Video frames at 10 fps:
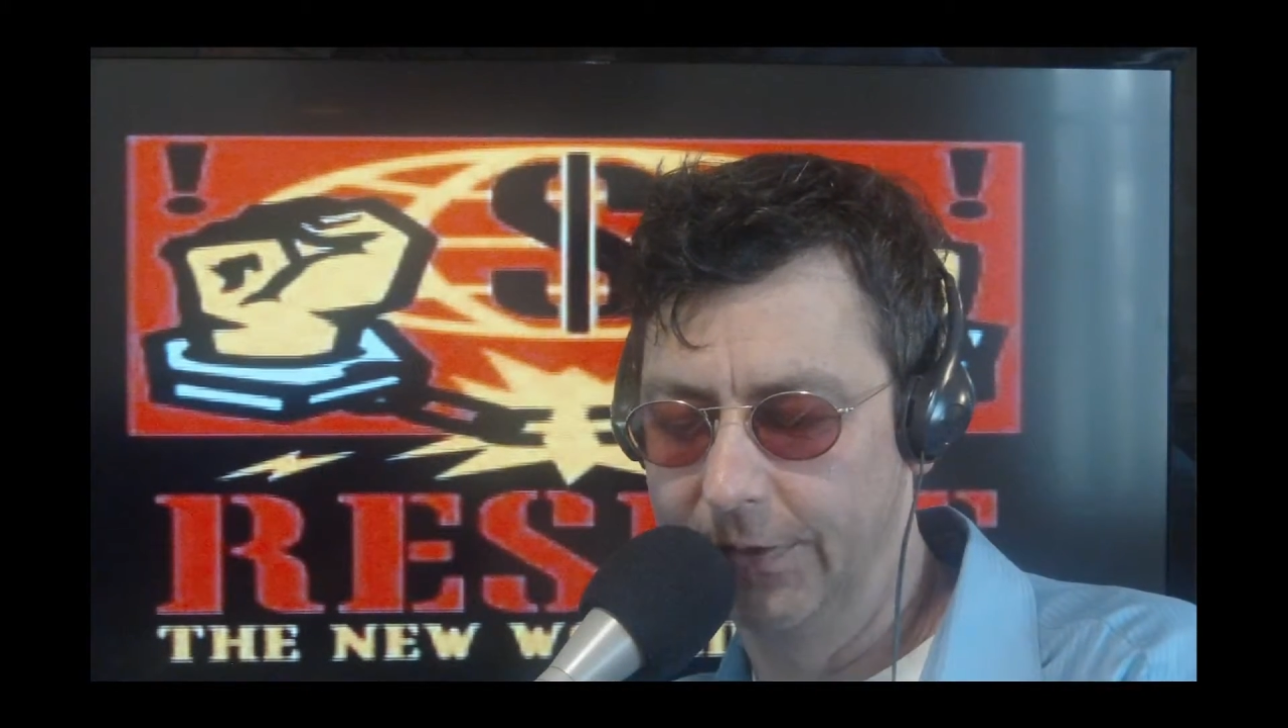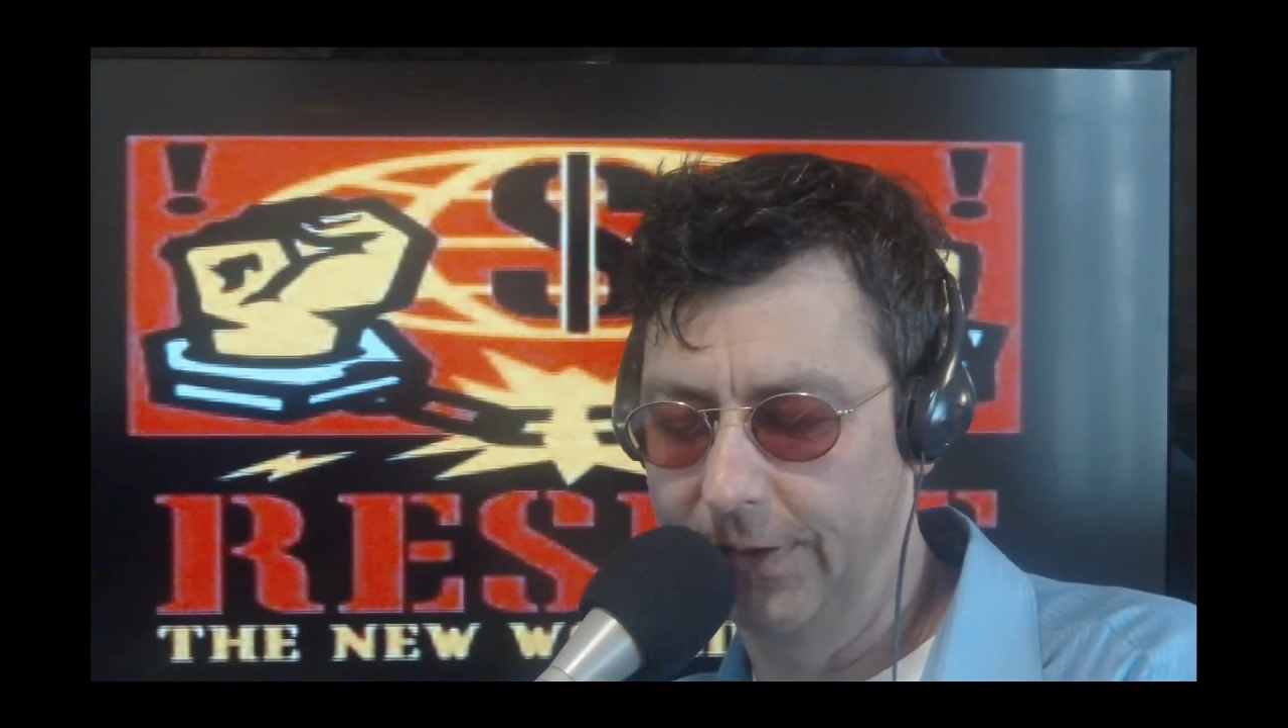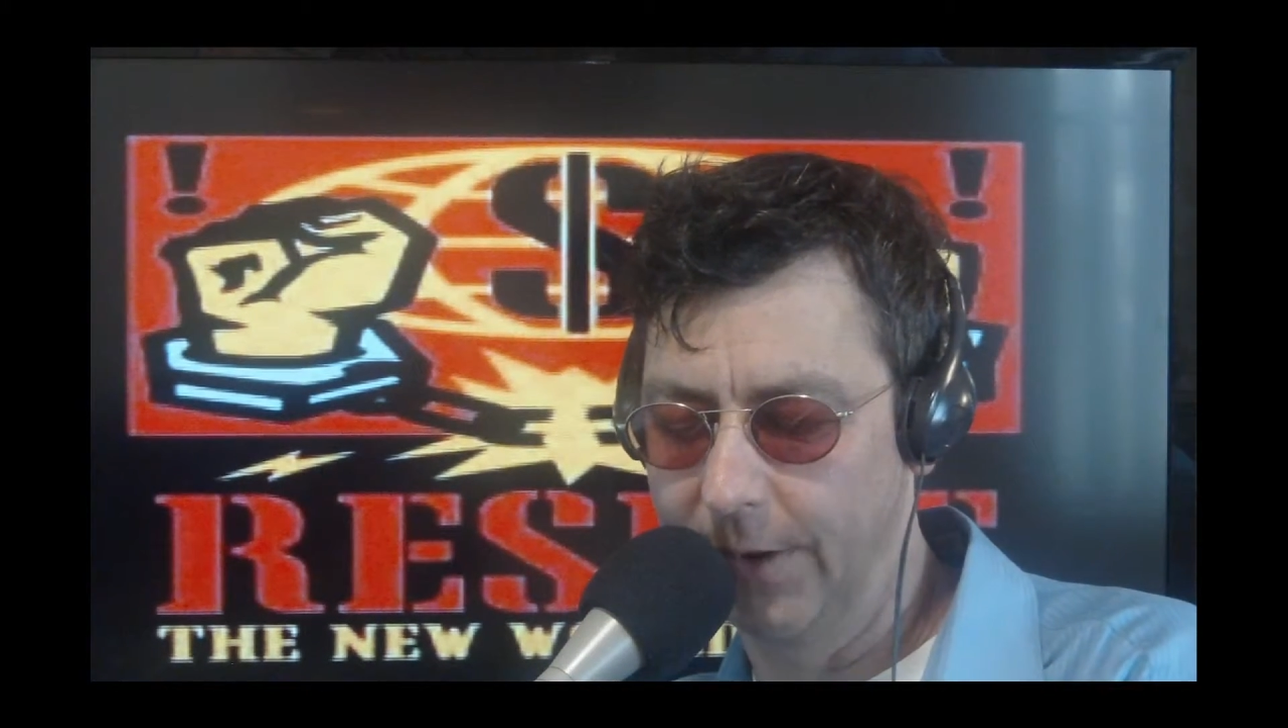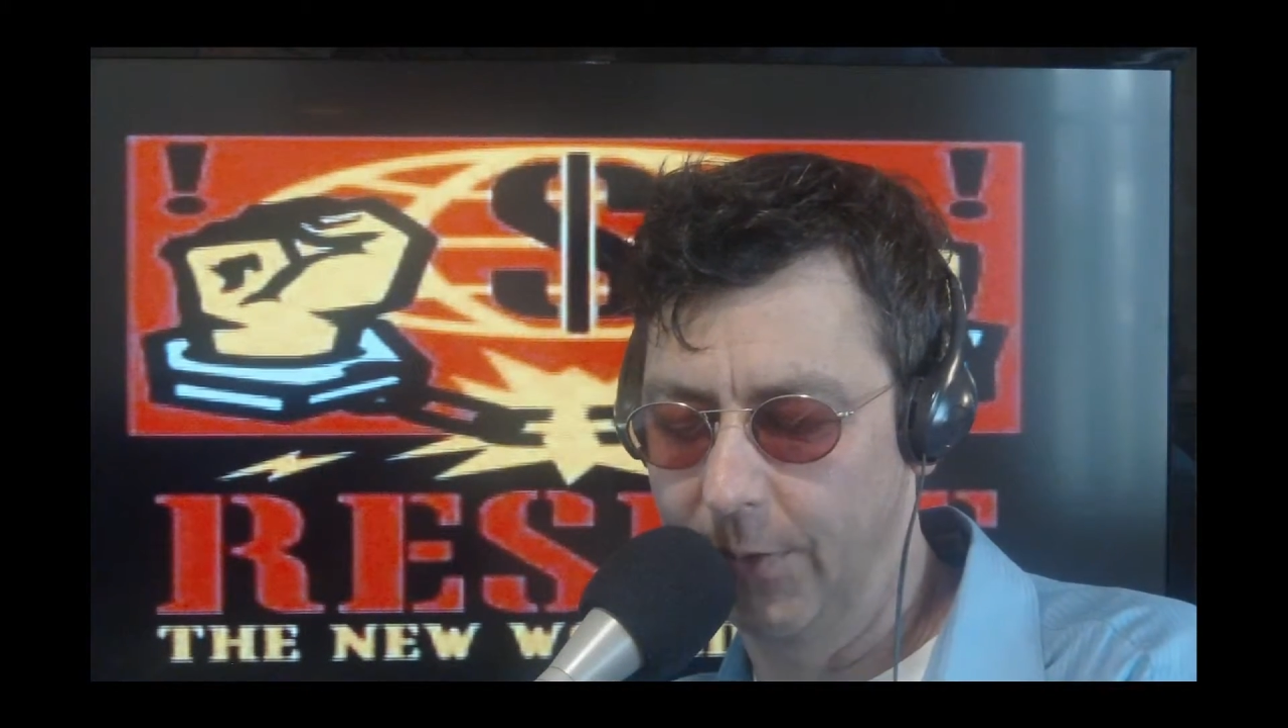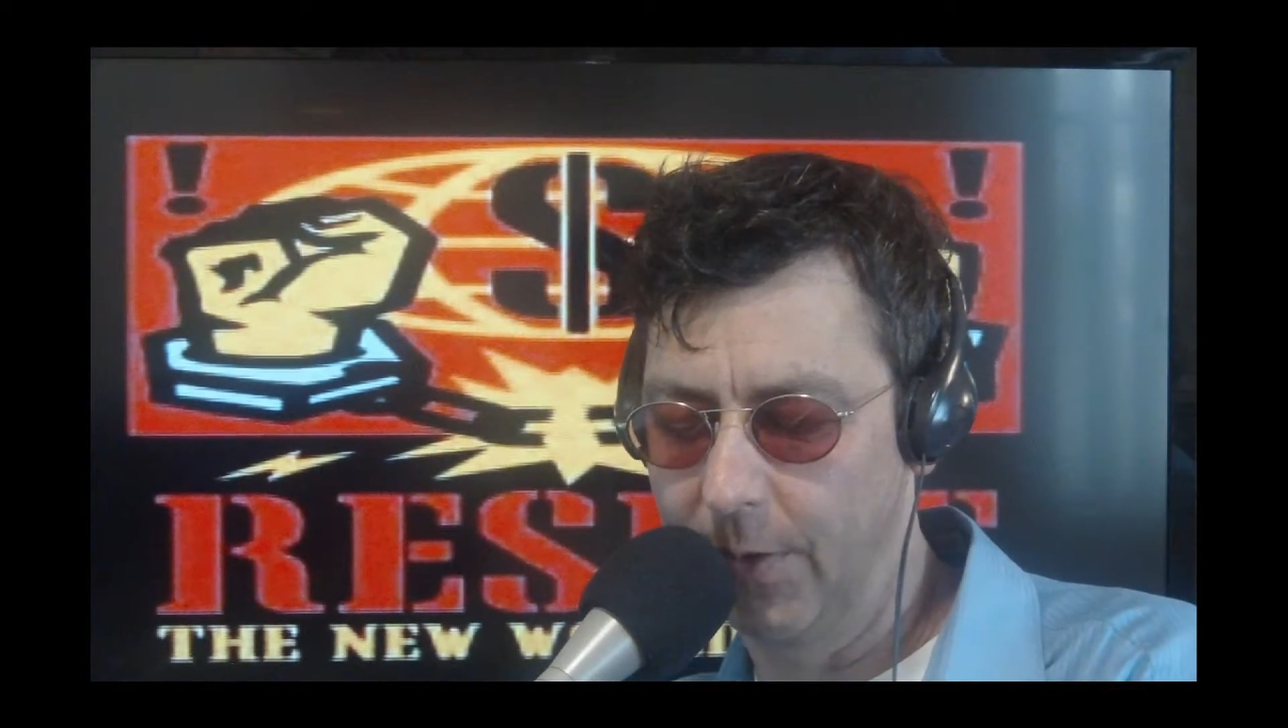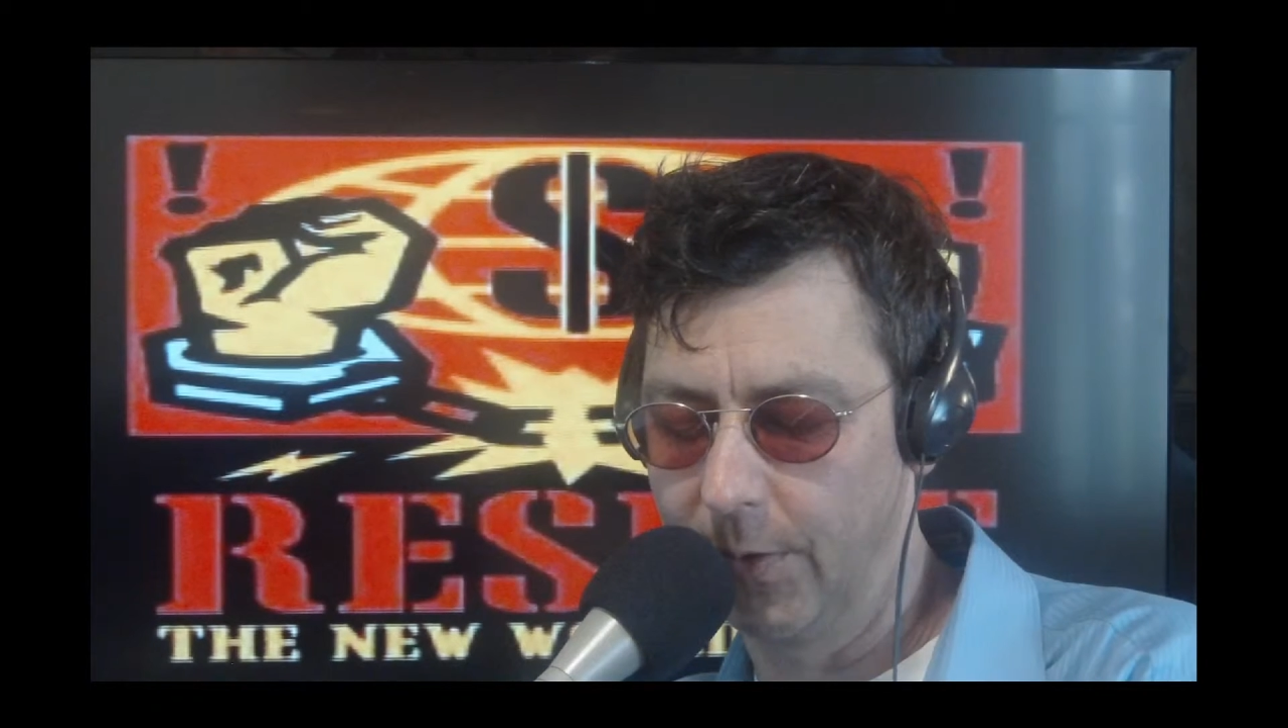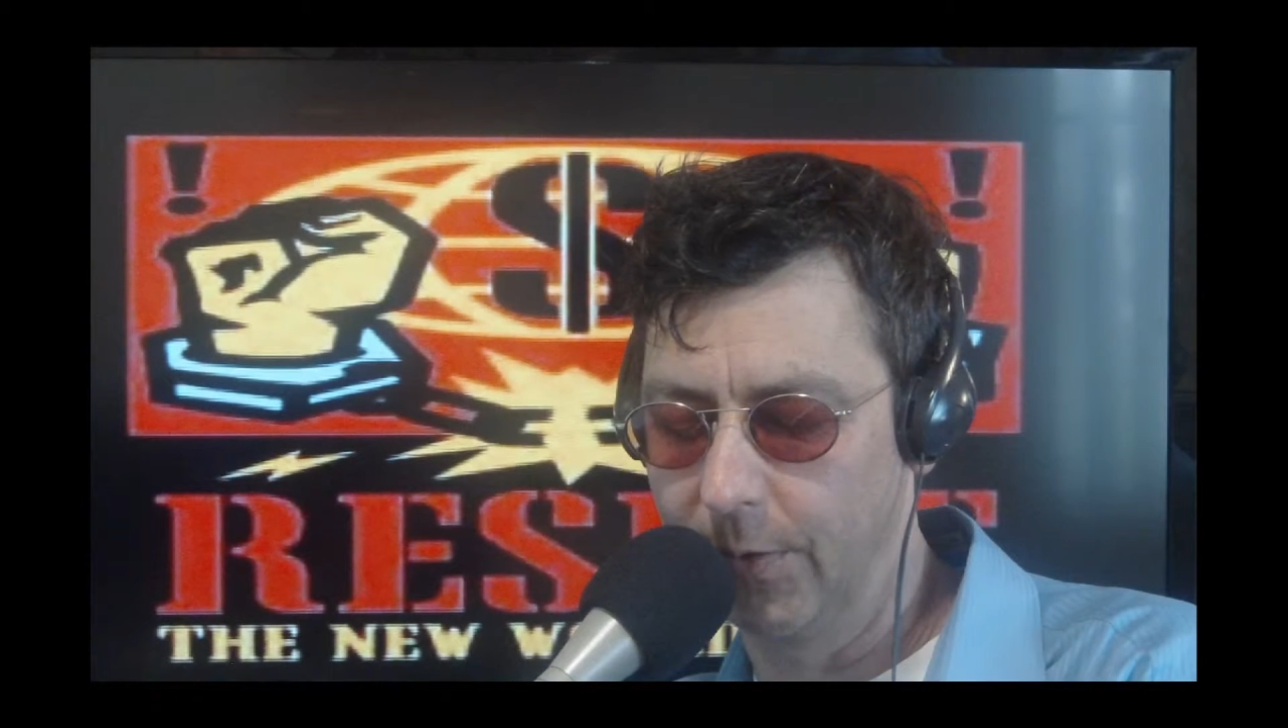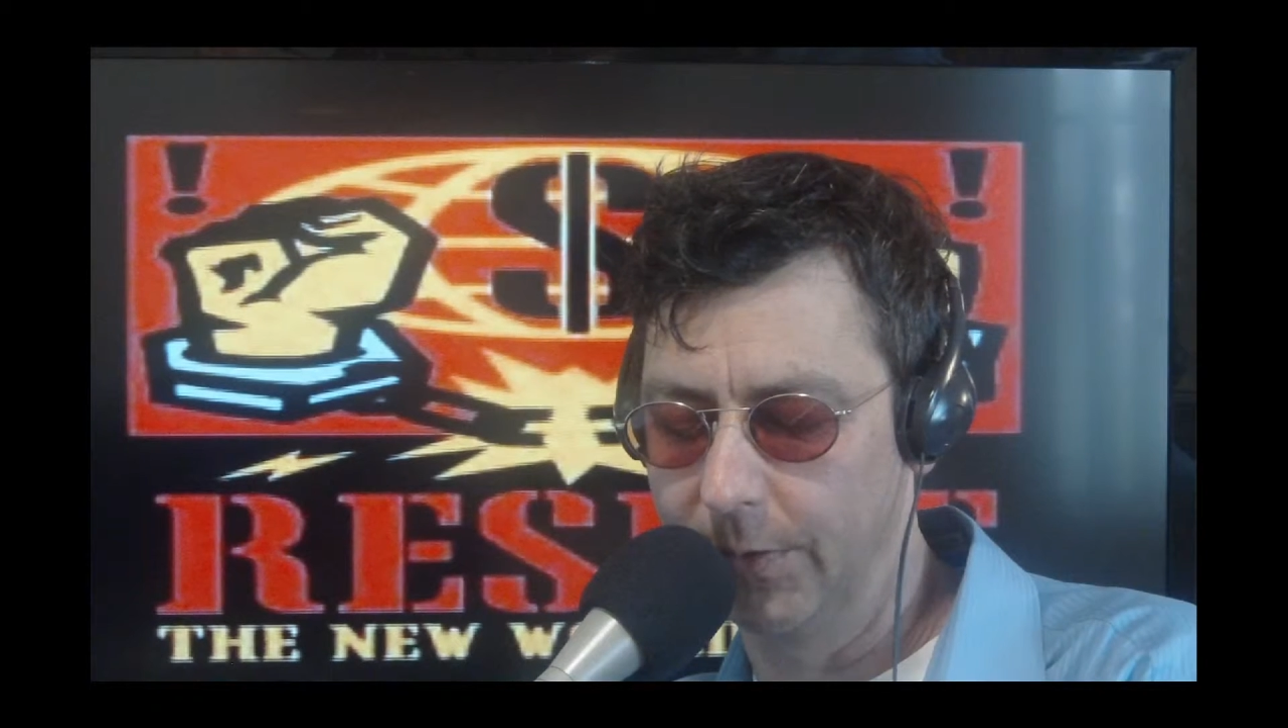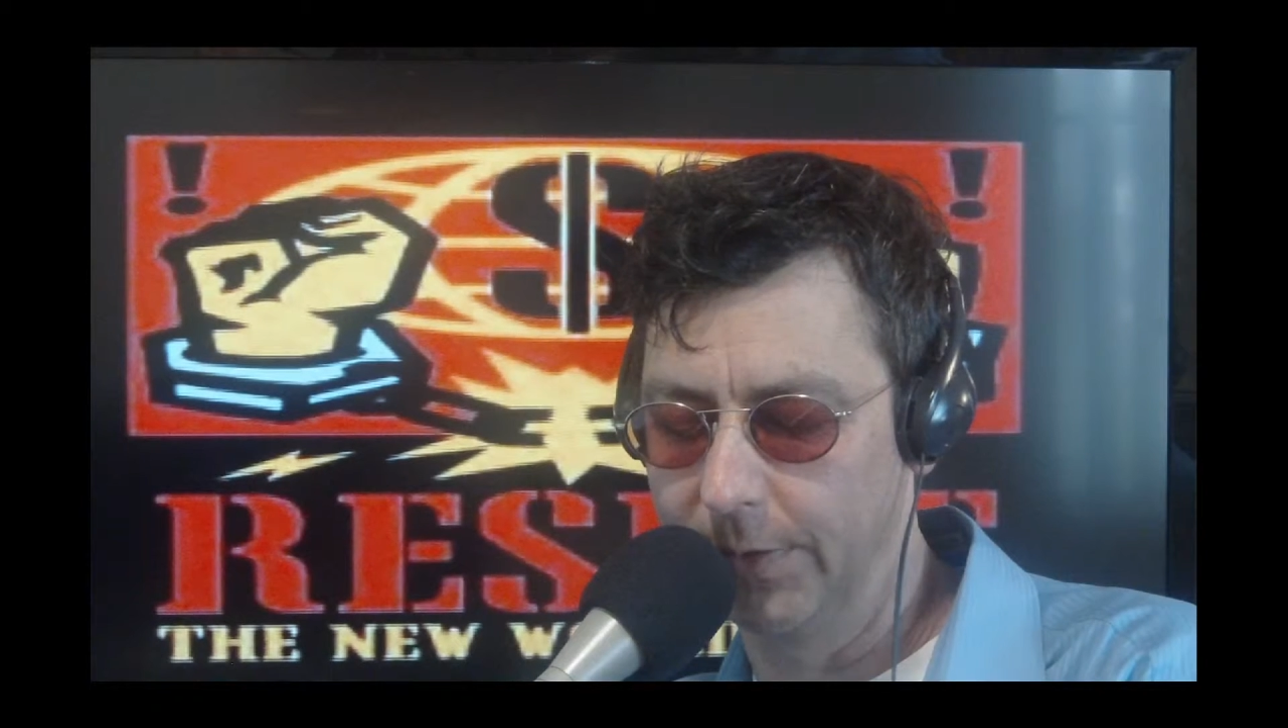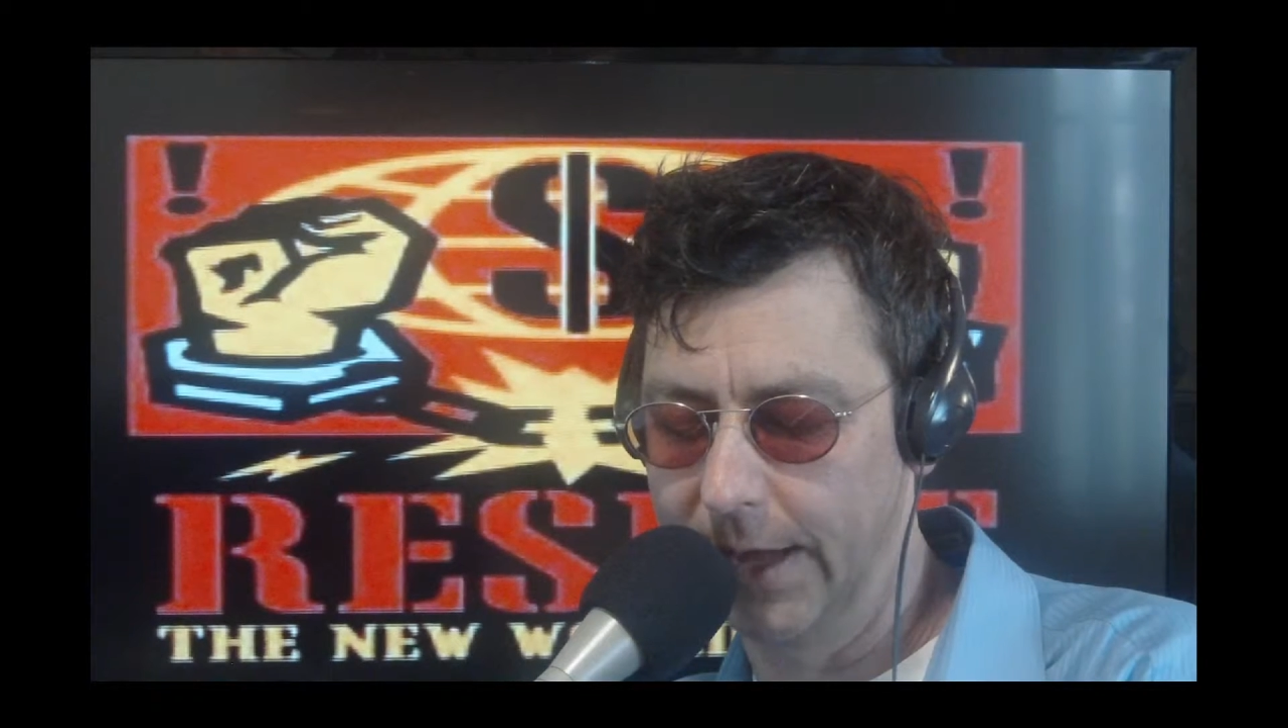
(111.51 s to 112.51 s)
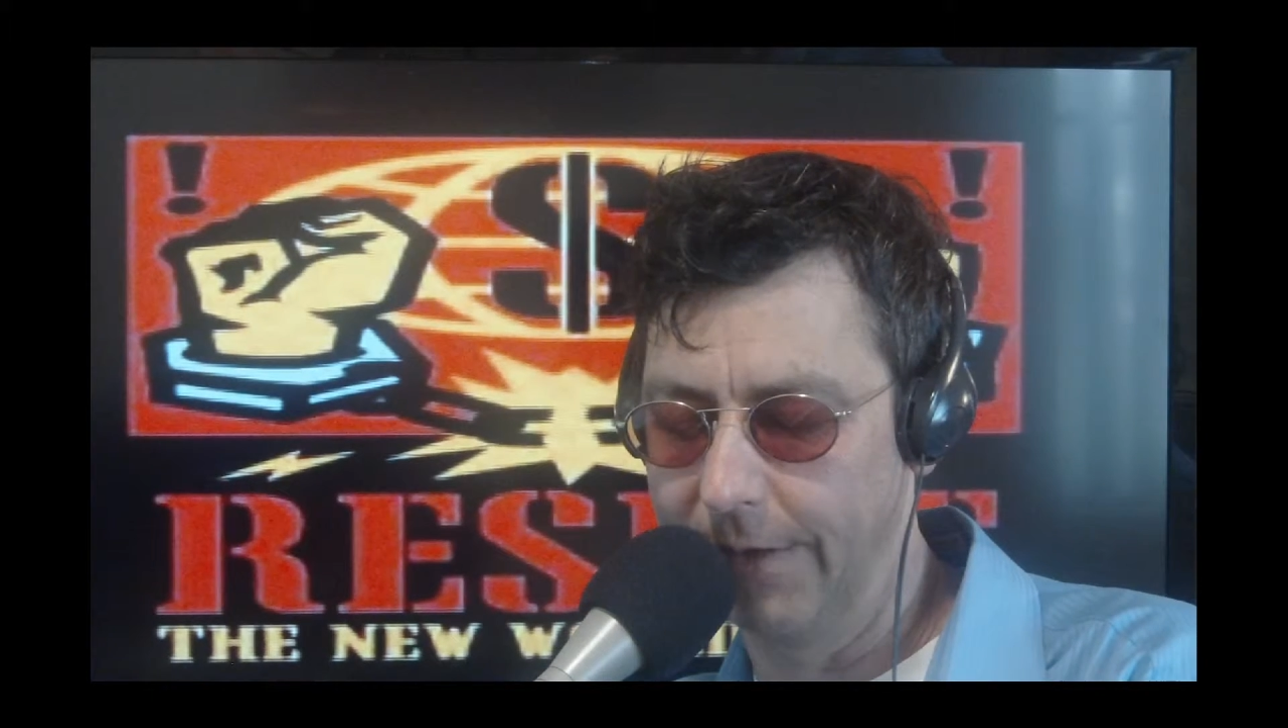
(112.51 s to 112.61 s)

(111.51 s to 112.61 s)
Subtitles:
said, well,